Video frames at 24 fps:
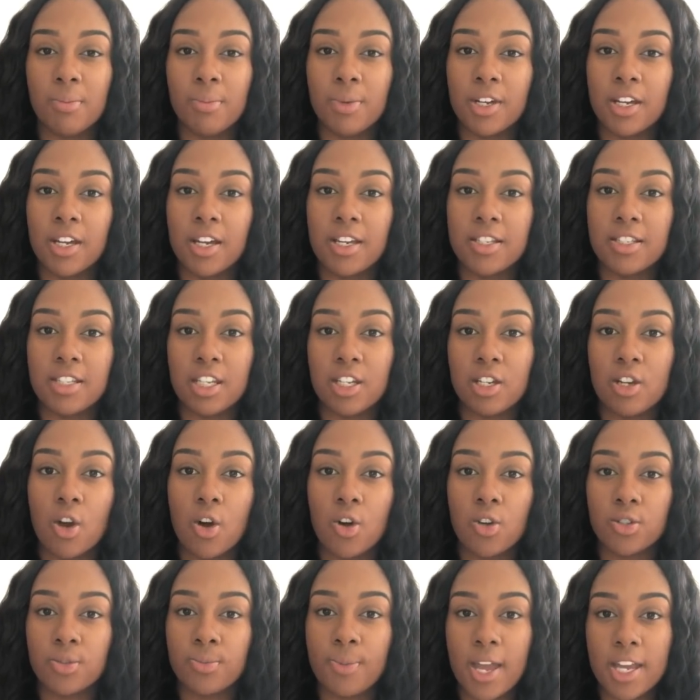because it
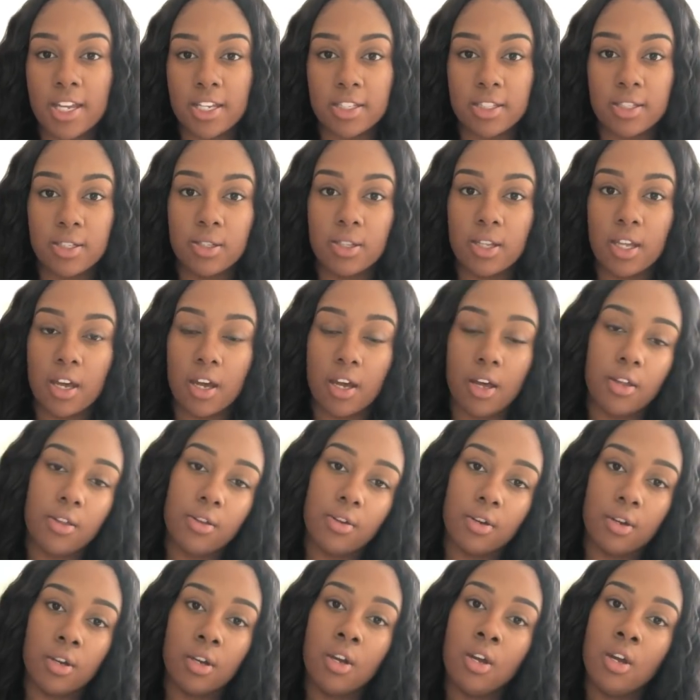goes back into the
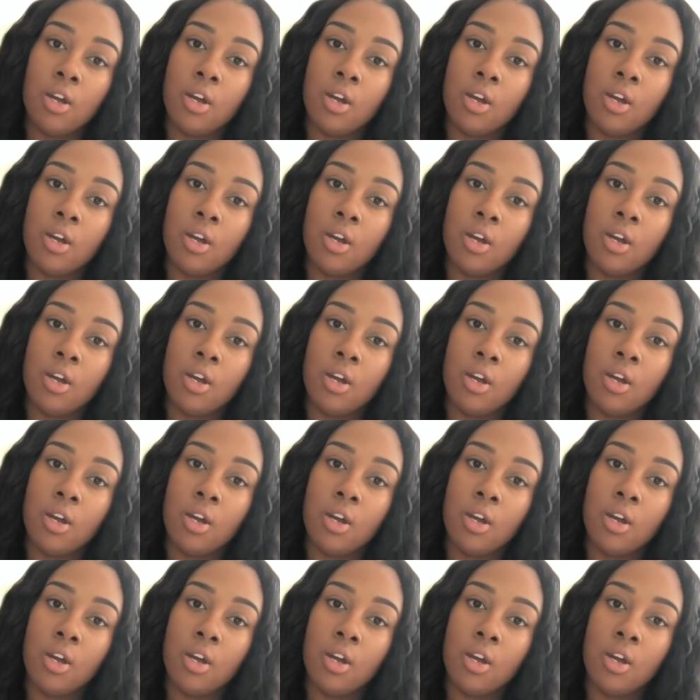other